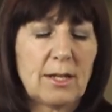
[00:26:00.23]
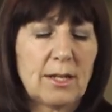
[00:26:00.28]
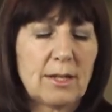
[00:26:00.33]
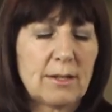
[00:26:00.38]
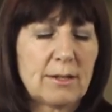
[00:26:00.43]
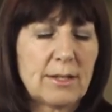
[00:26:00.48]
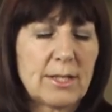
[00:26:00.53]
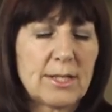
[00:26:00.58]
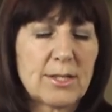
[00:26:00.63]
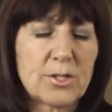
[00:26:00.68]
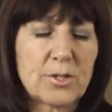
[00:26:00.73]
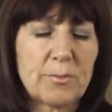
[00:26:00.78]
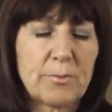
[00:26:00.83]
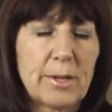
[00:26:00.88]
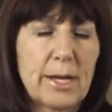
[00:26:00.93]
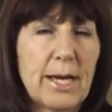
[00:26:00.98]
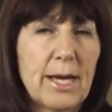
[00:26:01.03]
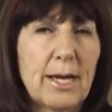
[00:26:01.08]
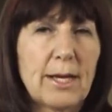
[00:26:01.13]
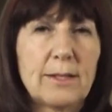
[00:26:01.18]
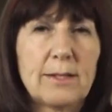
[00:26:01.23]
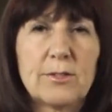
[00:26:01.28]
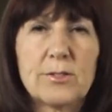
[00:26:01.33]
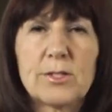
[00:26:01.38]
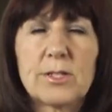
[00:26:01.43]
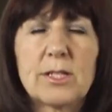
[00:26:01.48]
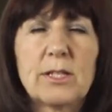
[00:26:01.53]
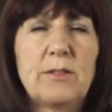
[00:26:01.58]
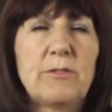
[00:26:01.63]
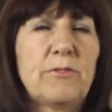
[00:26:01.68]
things are bad,
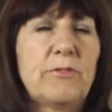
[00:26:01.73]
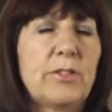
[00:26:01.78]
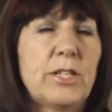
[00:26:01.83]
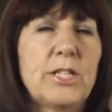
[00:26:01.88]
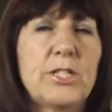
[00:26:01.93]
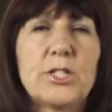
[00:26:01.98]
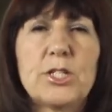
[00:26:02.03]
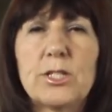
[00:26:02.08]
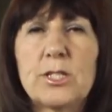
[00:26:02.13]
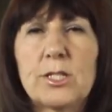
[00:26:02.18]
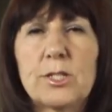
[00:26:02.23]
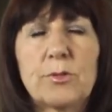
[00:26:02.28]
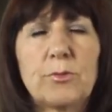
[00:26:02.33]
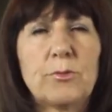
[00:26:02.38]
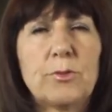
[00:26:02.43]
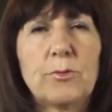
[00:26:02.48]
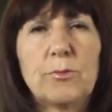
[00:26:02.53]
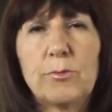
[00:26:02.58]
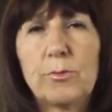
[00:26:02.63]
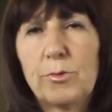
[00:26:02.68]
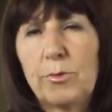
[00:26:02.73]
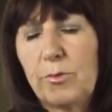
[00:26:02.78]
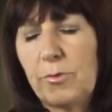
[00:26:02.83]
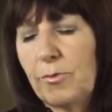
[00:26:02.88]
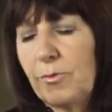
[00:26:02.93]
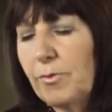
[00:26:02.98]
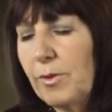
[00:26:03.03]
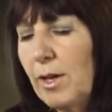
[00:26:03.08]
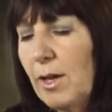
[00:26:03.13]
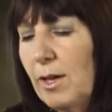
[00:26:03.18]
there's inflation's through the
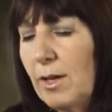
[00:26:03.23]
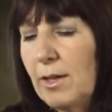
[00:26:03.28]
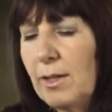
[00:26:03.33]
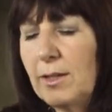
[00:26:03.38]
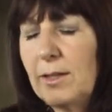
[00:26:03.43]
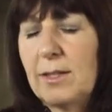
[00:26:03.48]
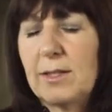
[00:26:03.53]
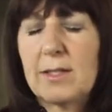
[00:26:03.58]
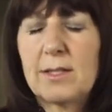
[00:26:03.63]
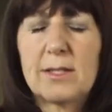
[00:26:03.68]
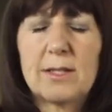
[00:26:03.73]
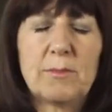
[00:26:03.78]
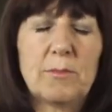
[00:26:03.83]
roof. It's a